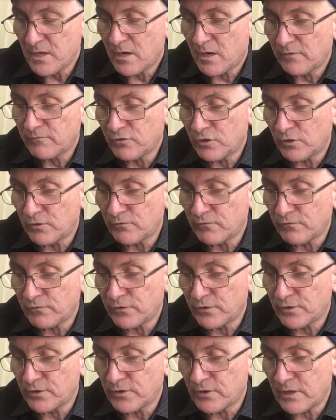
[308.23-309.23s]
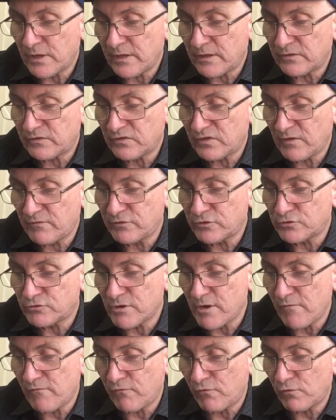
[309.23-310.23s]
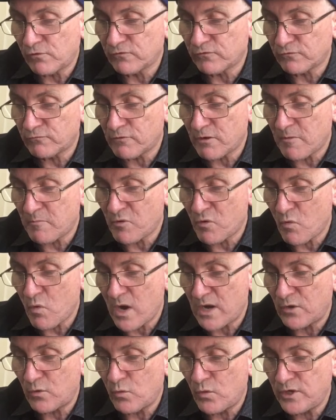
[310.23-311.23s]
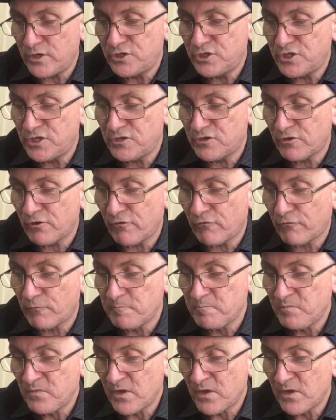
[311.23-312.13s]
I've gone for 7 Dreamforce from number 1 Widgie Turf,